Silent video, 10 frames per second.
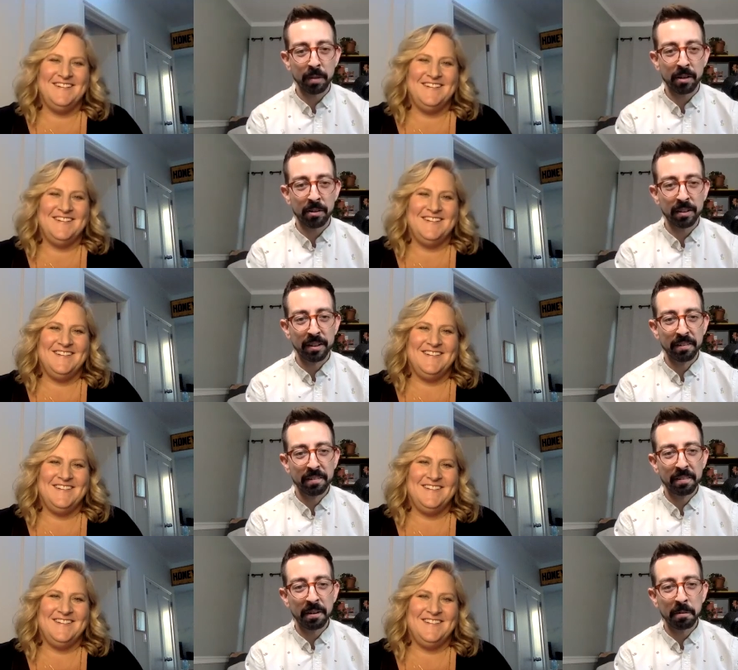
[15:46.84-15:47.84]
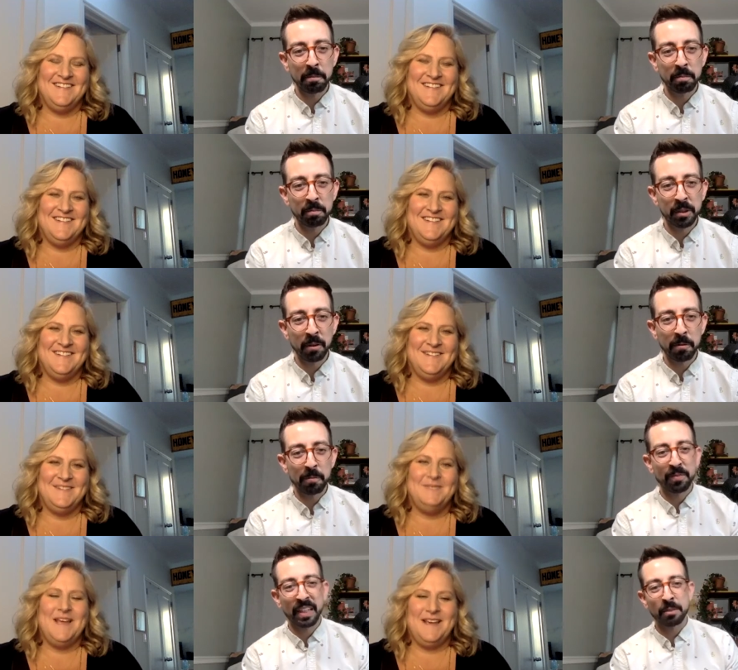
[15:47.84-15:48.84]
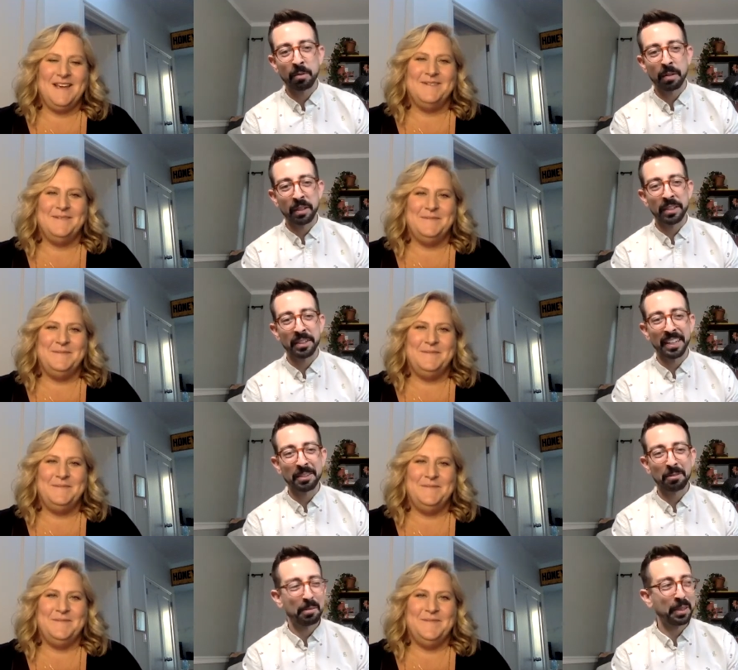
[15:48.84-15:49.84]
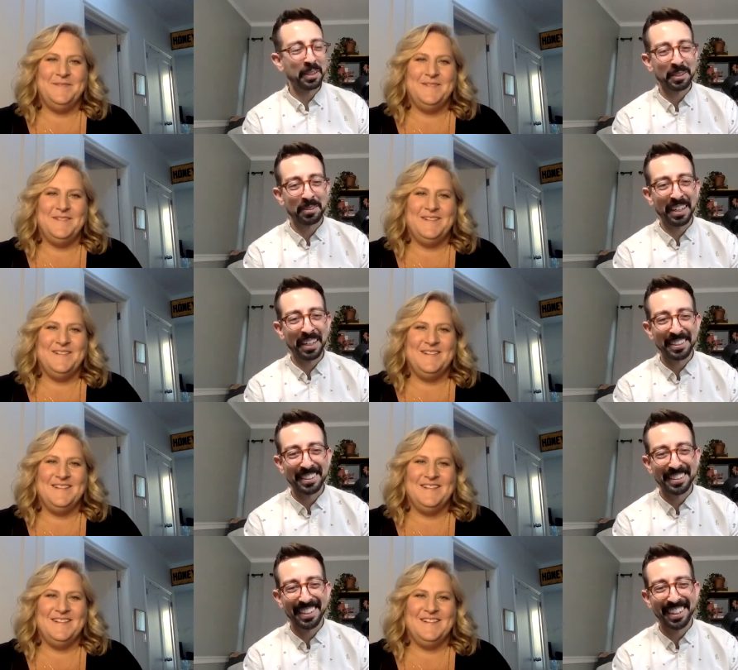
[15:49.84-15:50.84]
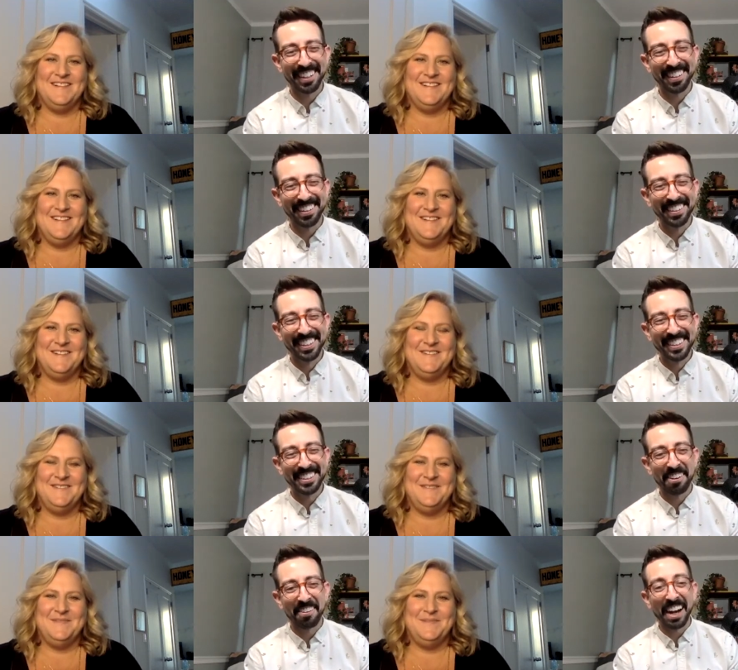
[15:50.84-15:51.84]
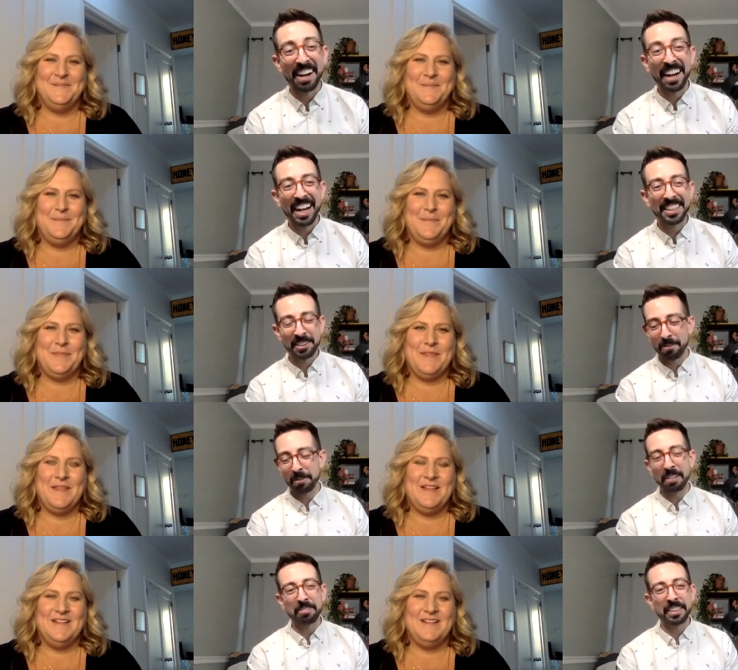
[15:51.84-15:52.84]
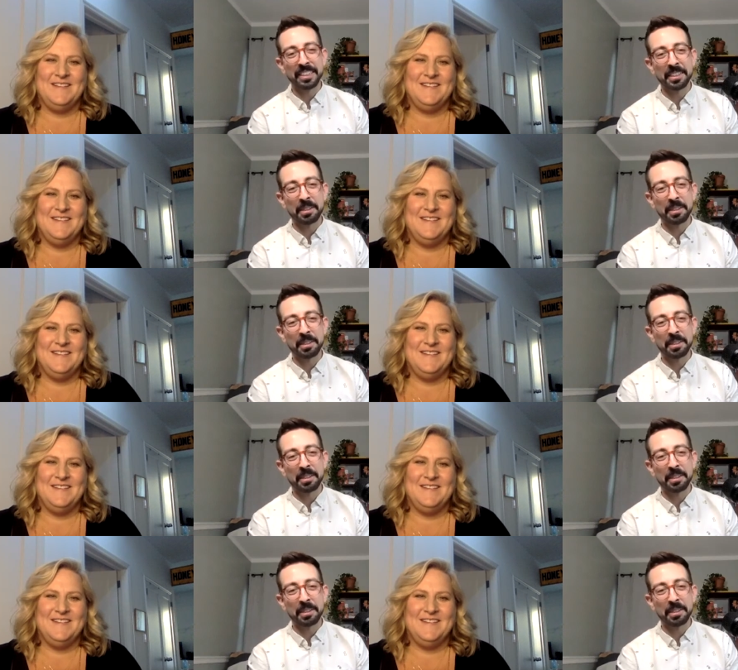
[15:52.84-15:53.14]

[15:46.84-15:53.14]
Speaker 1: about. So that's what I'm going to do next. It's so lovely